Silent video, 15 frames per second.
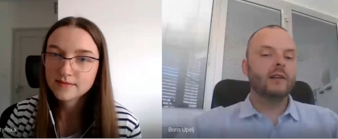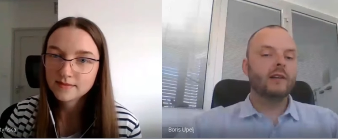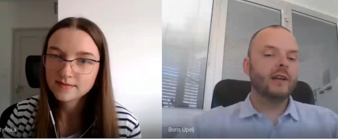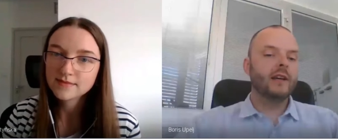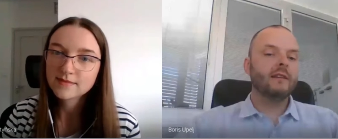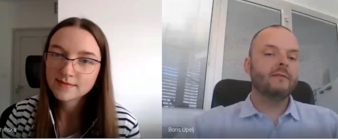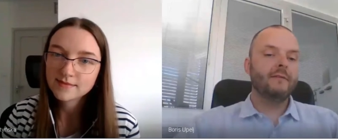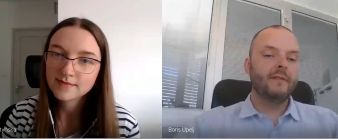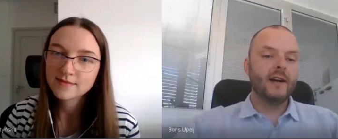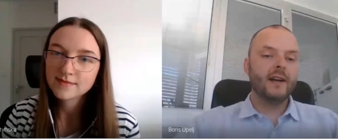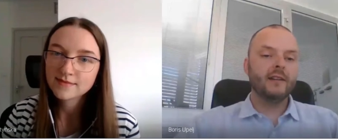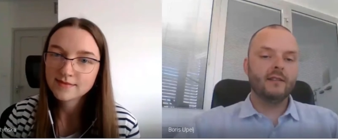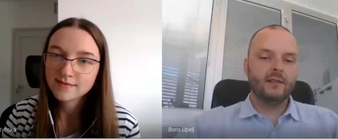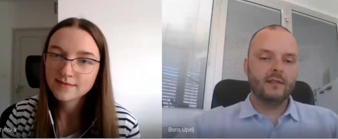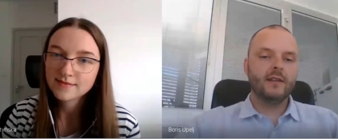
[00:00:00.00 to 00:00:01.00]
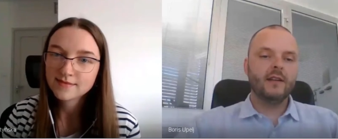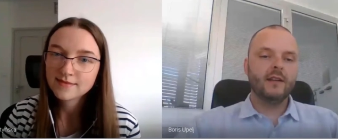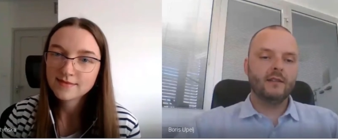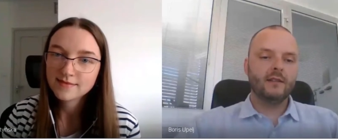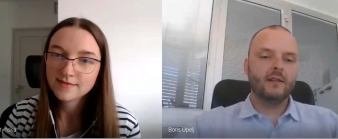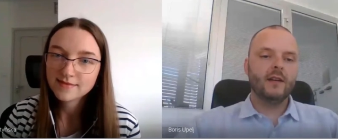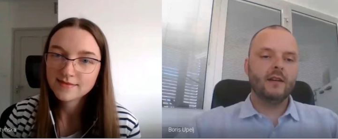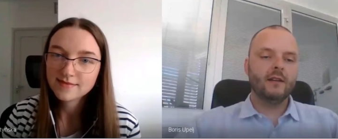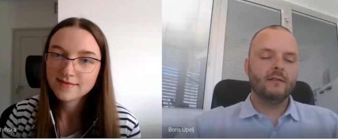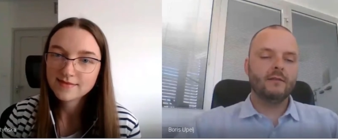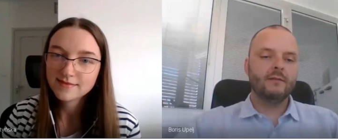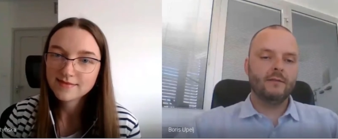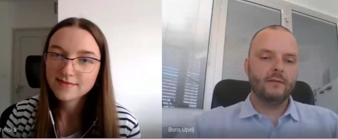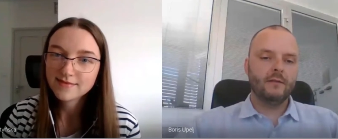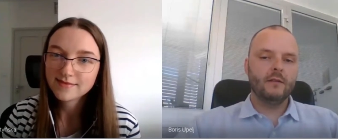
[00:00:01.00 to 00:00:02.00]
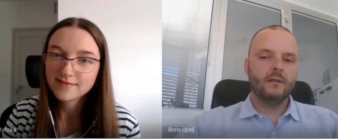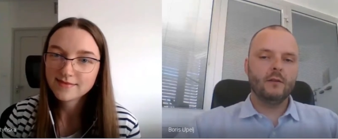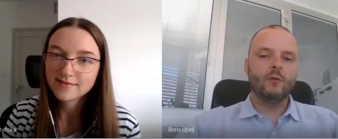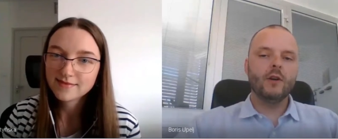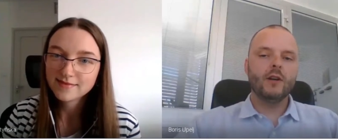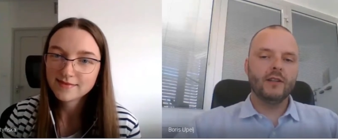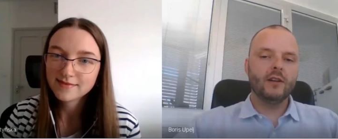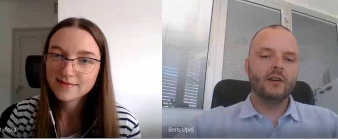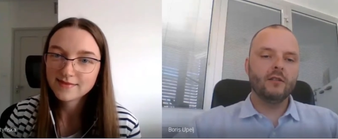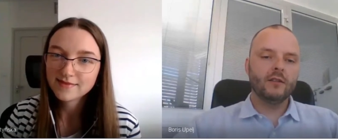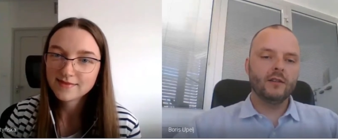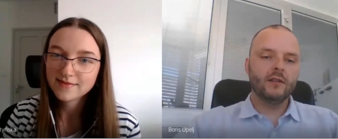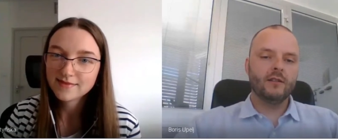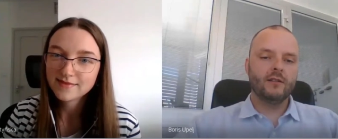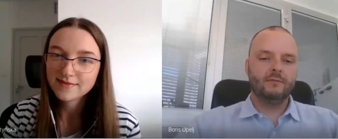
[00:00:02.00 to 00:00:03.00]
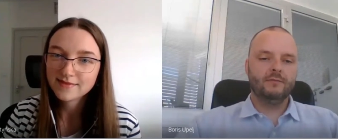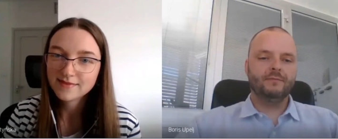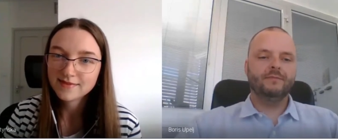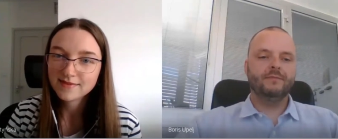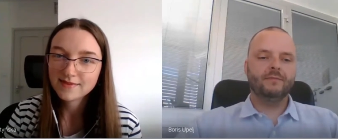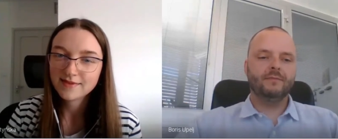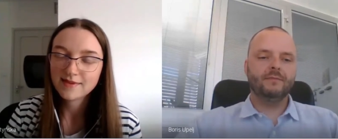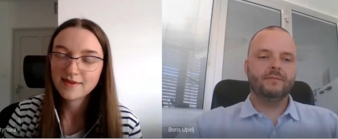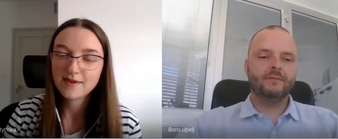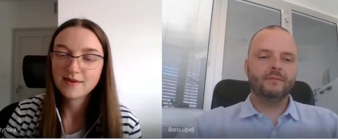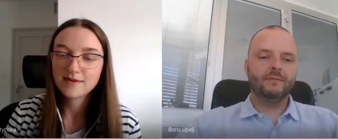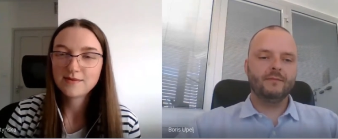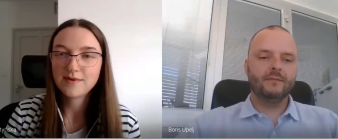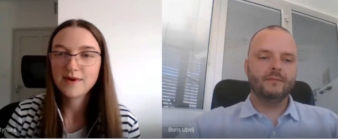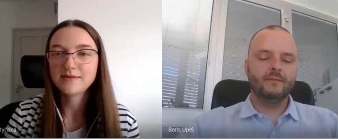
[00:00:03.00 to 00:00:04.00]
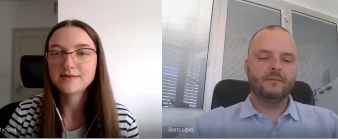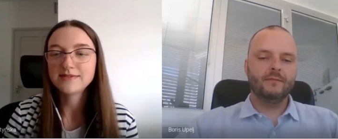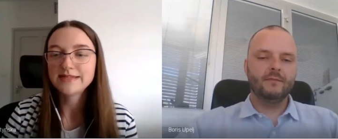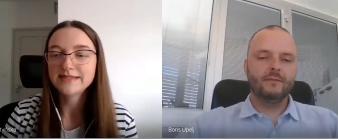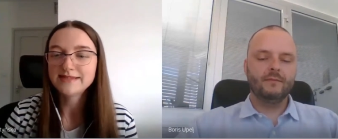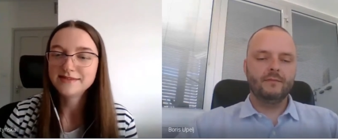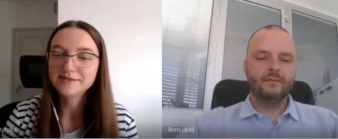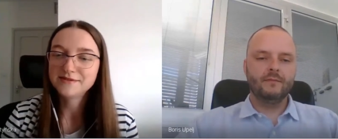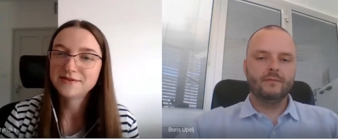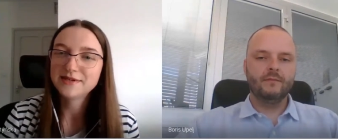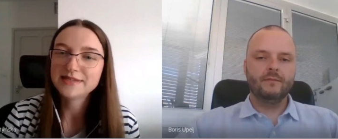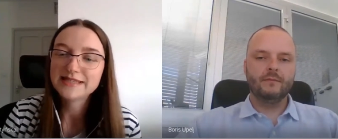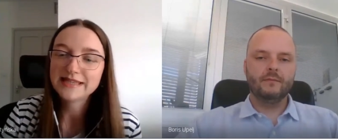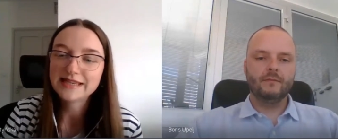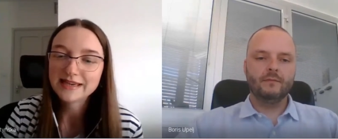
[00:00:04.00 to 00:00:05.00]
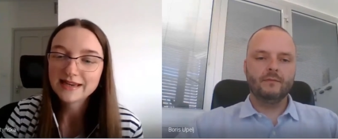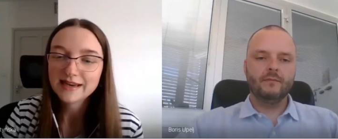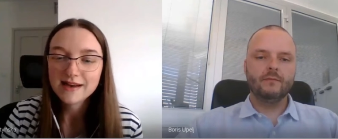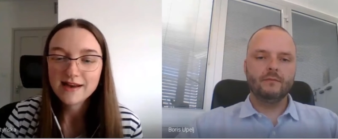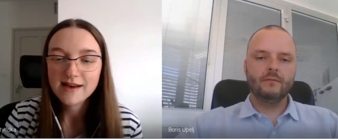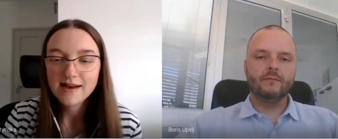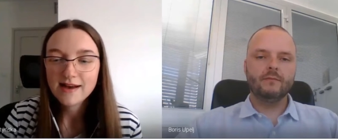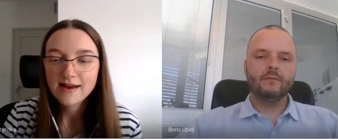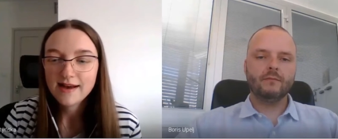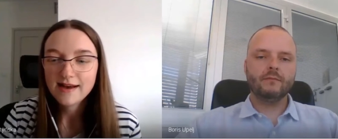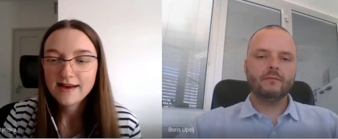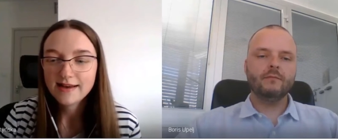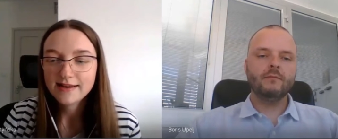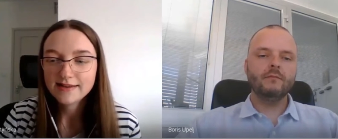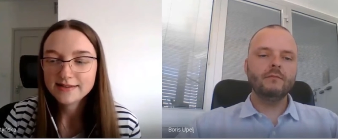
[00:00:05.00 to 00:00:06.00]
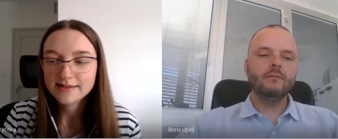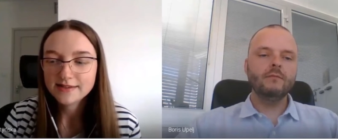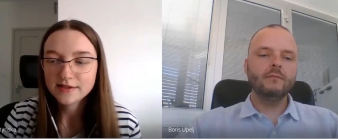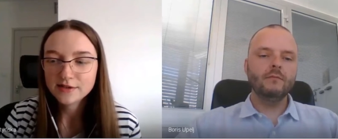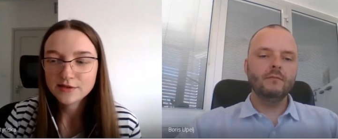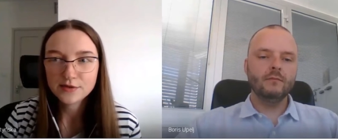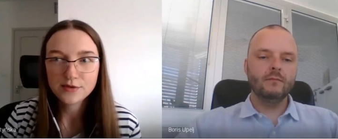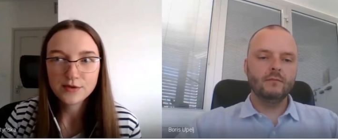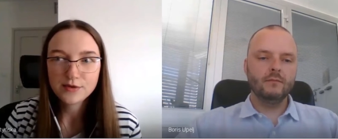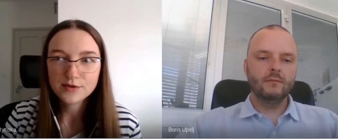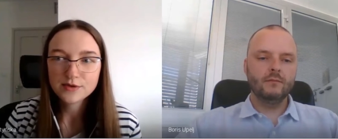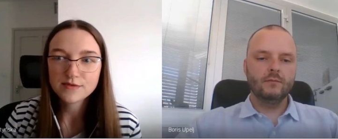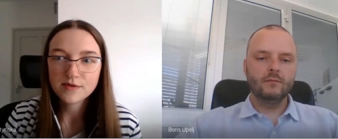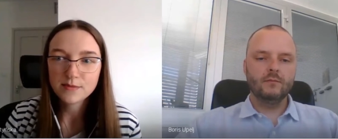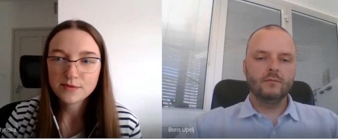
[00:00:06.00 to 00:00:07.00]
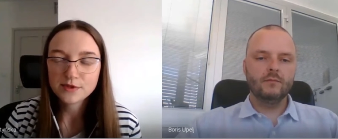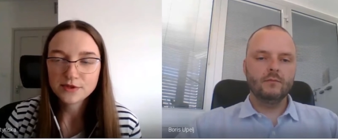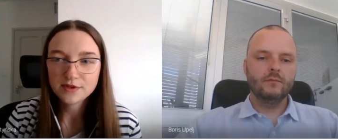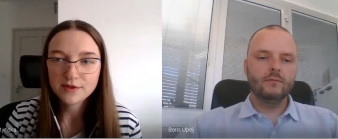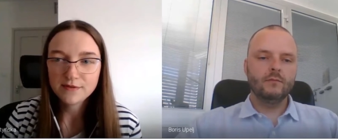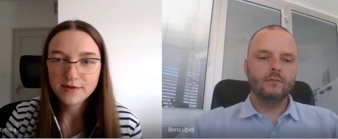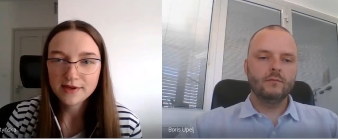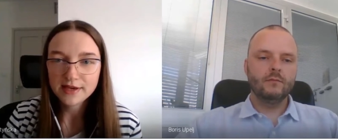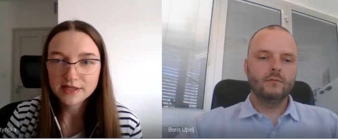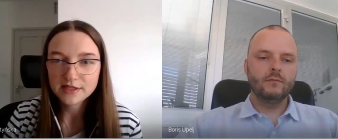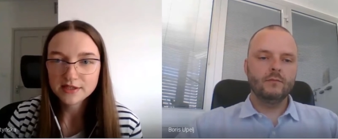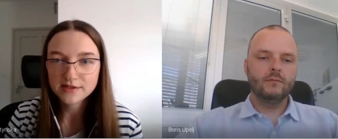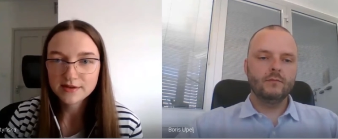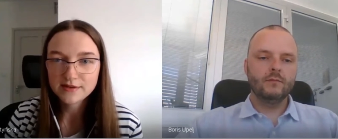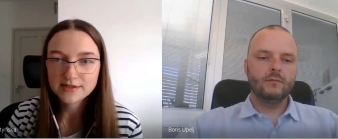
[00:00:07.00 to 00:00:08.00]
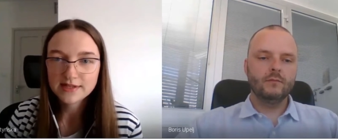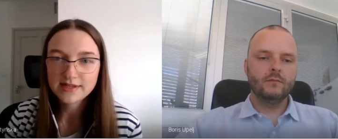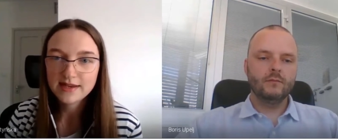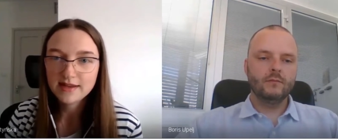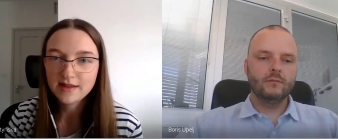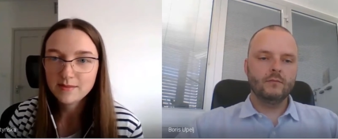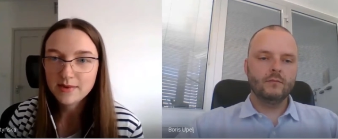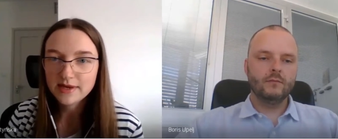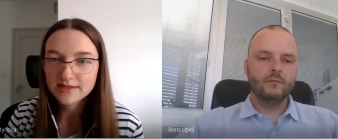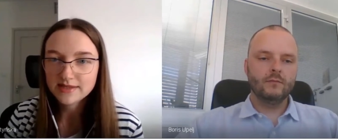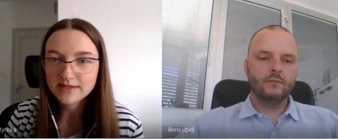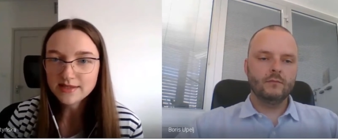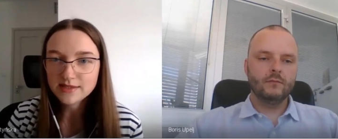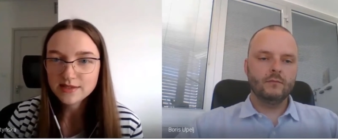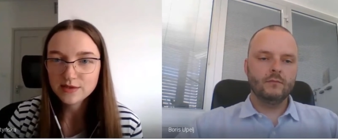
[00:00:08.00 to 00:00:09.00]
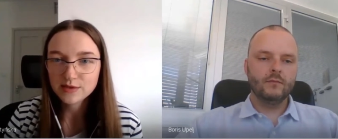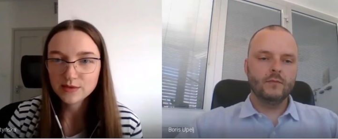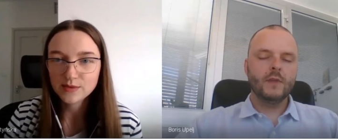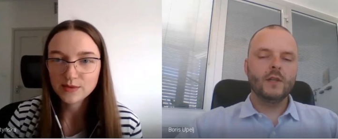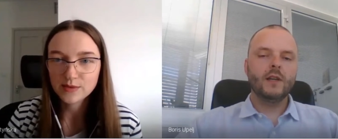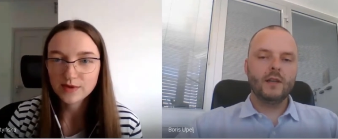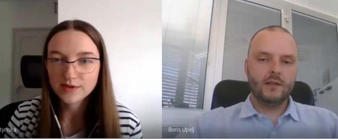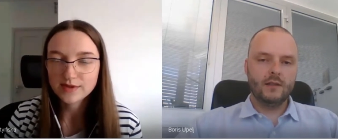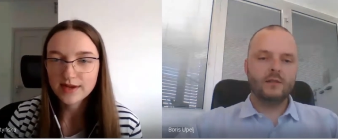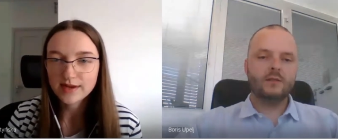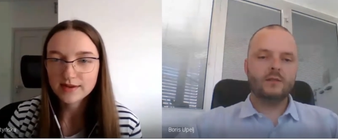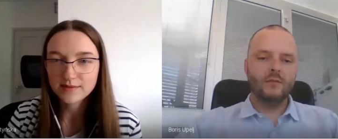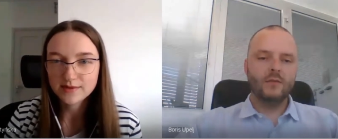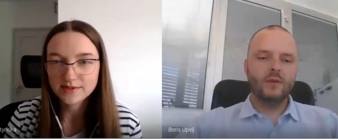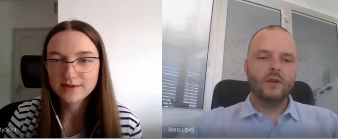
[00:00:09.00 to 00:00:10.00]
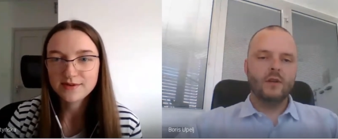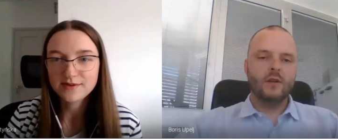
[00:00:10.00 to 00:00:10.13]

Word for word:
Speaker 1: where they can find that kind of uh, quality content.
Speaker 2: Wow, that's interesting. And uh, do you use push notifications on the daily basis to yes.